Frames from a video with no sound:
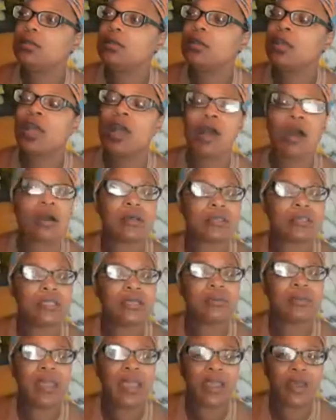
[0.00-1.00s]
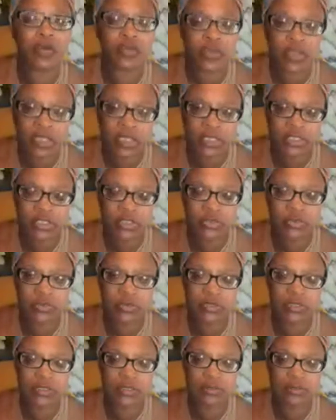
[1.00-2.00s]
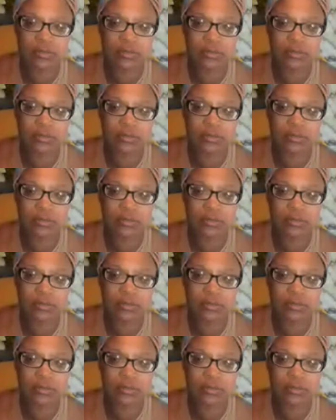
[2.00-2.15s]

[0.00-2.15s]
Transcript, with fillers: cause them health issues.